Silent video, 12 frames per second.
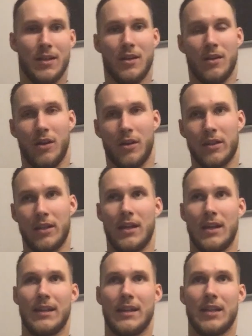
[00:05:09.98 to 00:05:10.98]
okay,
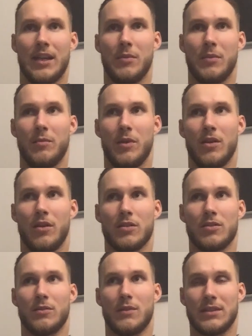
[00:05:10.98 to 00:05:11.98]
at that time maybe I
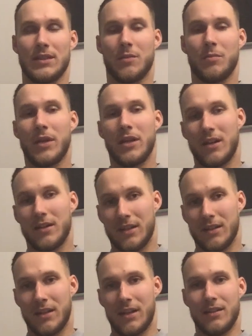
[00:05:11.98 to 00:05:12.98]
also was like bigger
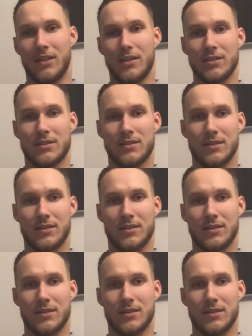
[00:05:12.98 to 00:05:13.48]
than others,